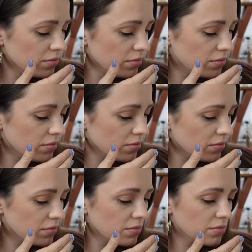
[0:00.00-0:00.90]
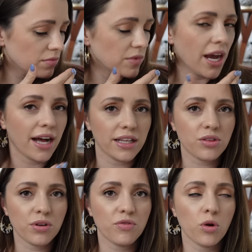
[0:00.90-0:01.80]
Three or four months. Yeah, like
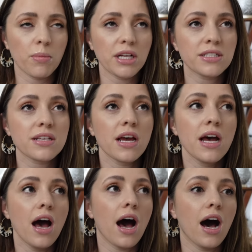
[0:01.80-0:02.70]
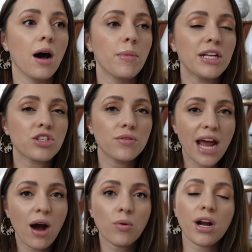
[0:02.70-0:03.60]
three or four months. Um, and so
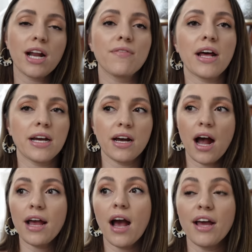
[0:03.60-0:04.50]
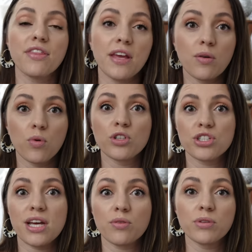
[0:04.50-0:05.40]
now we're kind of at a, I, I think we're
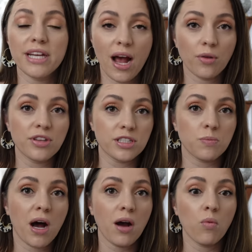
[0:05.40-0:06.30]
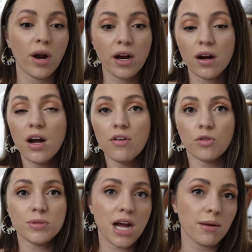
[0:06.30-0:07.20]
just at a really healthy spot where
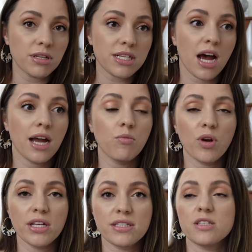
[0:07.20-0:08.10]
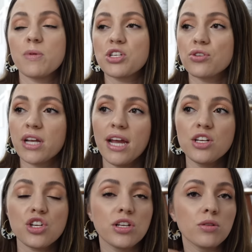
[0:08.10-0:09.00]
from time to time when it's a special
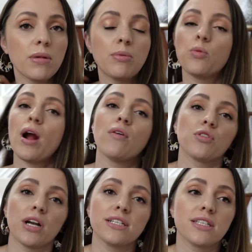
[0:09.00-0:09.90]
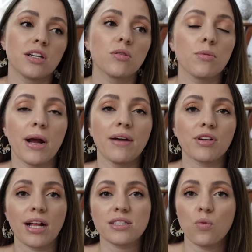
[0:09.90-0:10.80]
occasion or maybe we're out for a nice dinner, we might have a
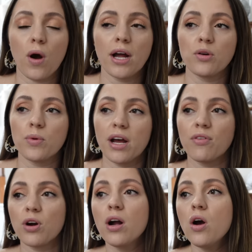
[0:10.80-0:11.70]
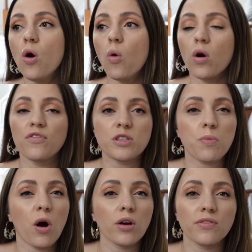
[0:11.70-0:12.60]
glass of wine or whatever, or if it's
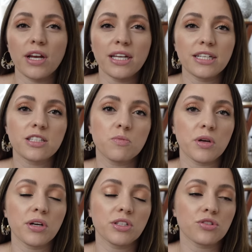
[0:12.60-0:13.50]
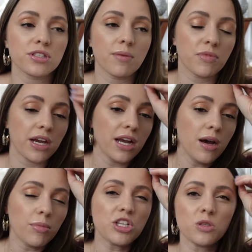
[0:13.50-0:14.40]
part of like an experience or something,
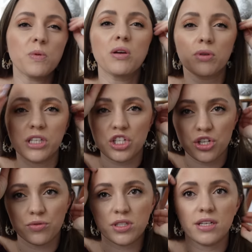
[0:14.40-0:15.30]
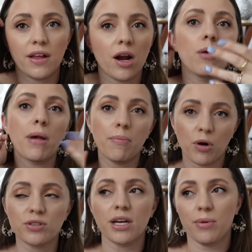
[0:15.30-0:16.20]
but just being really choosy. Like on my
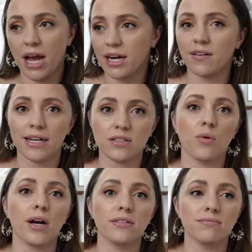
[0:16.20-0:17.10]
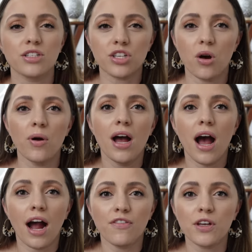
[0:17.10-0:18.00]
birthday, we had a glass of wine. So
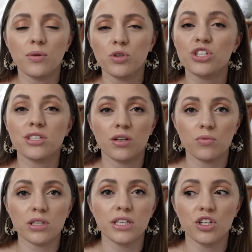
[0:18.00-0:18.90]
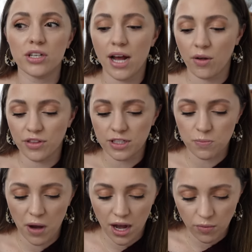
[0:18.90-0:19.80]
I feel like we're just in a really good, healthy
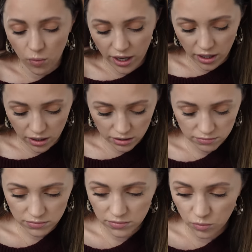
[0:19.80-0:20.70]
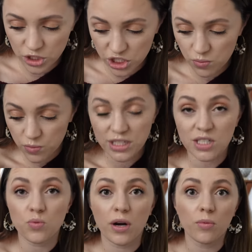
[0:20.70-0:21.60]
spot where, which is, this
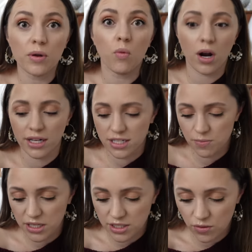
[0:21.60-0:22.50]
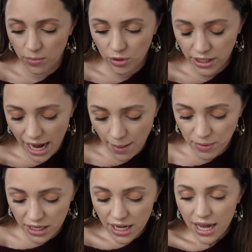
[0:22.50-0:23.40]
is where we wanted to be. So I'm really
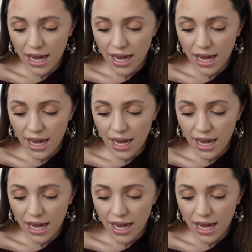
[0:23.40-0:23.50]
happy.